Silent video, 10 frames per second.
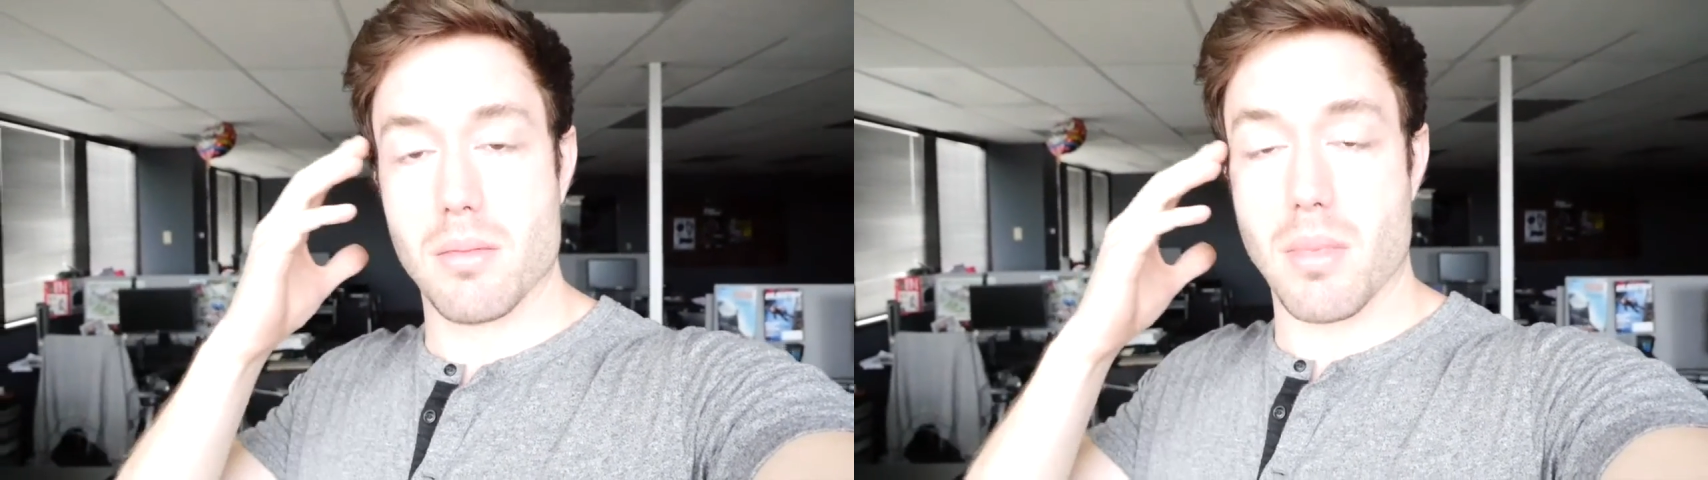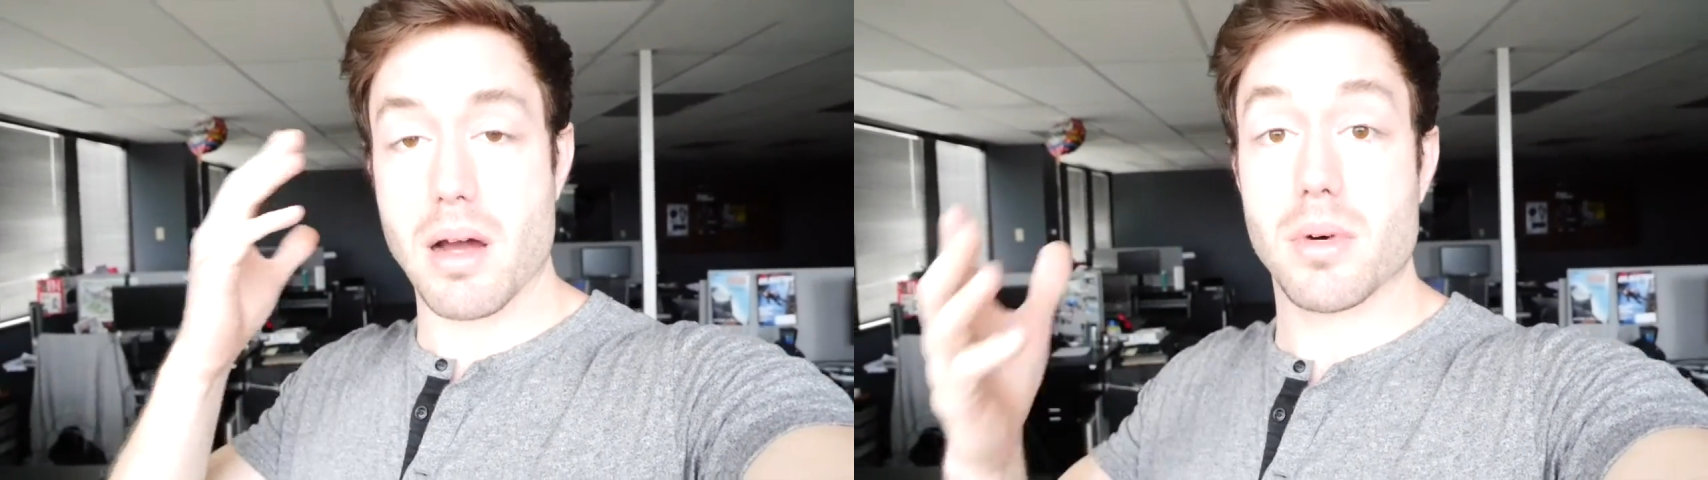
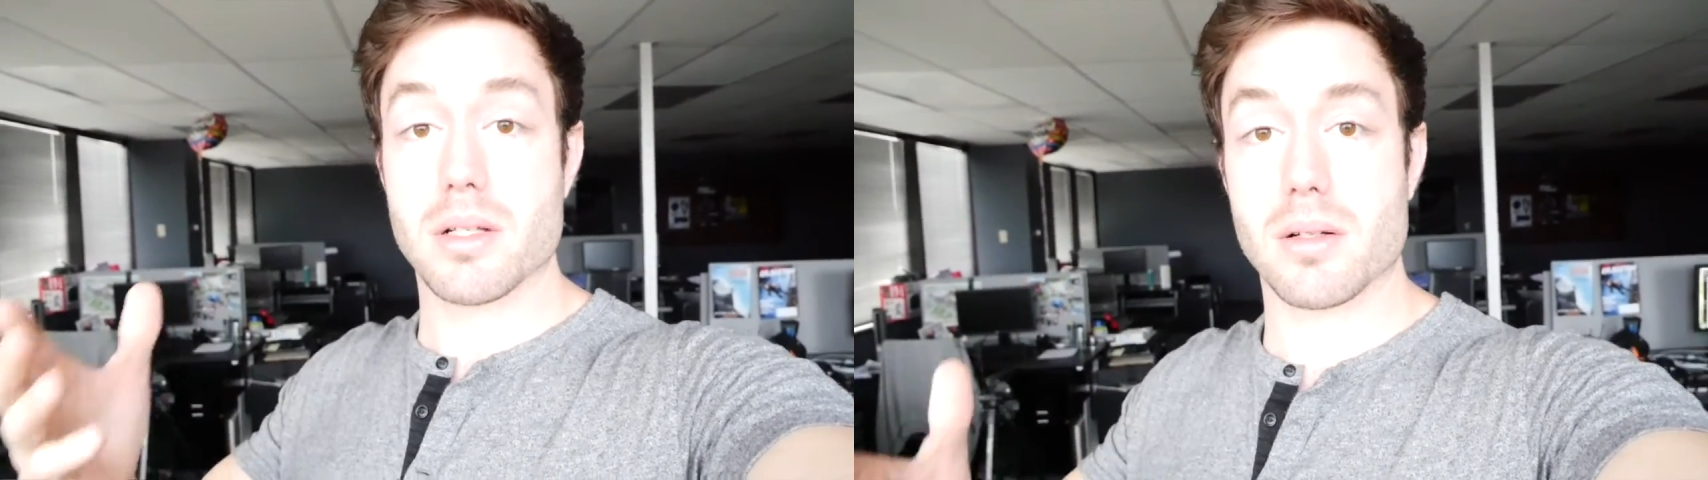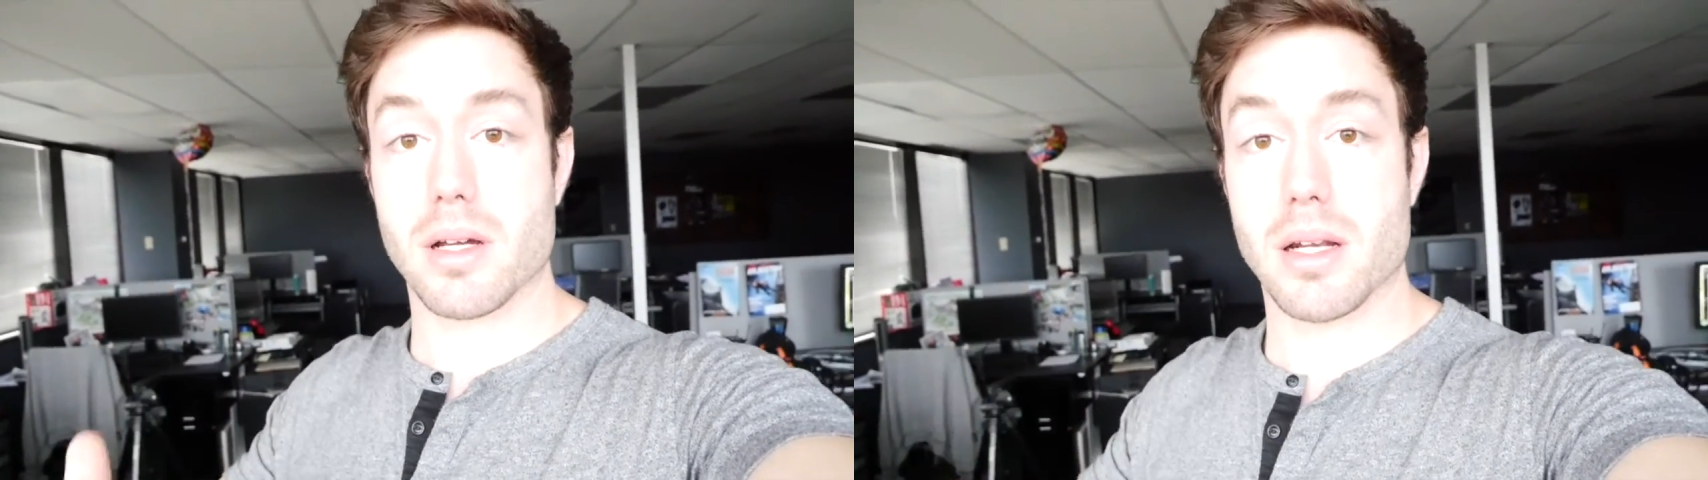
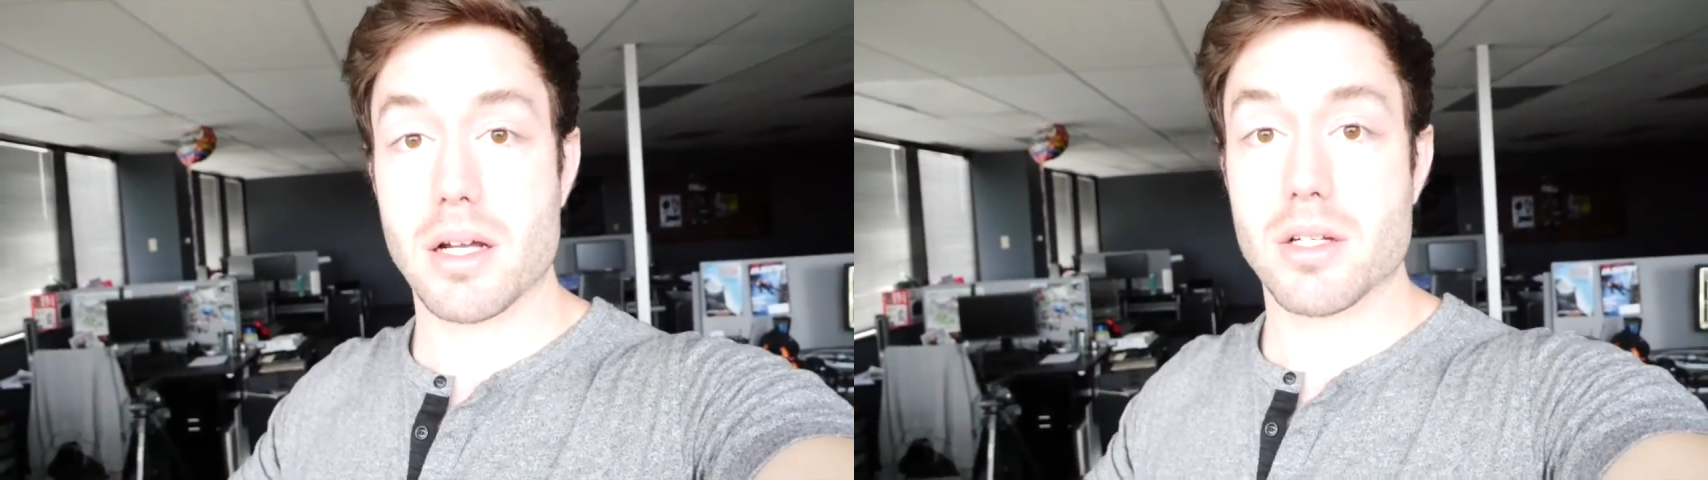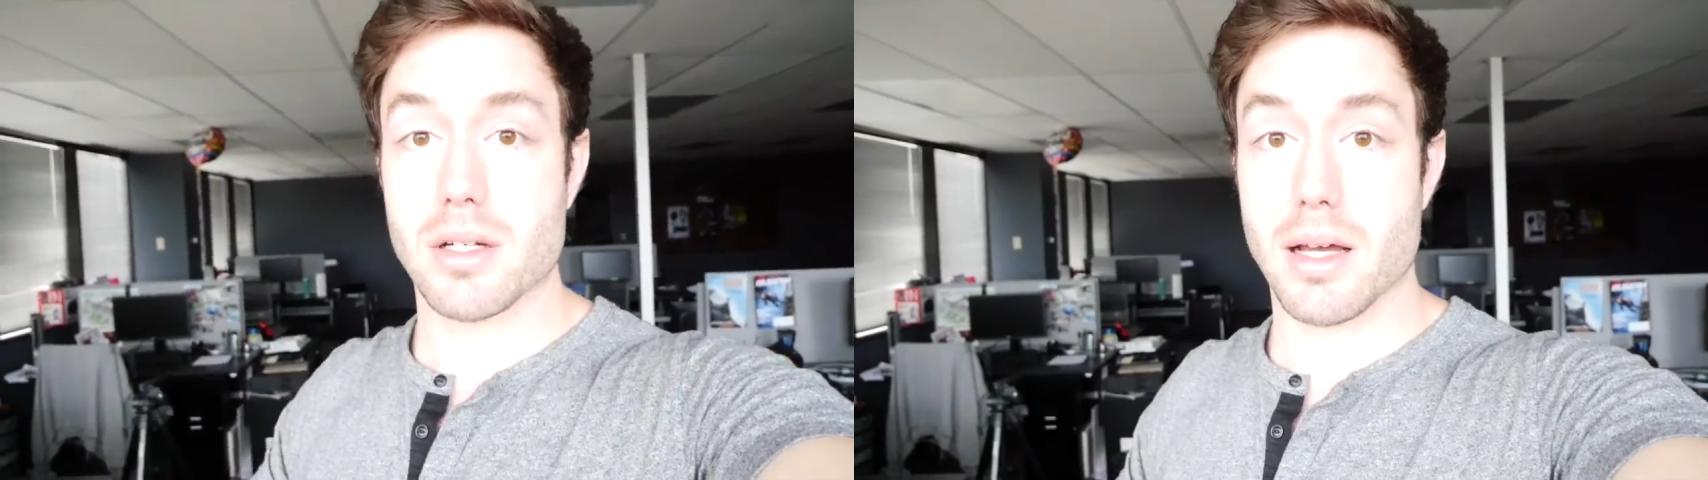mind-muscle connection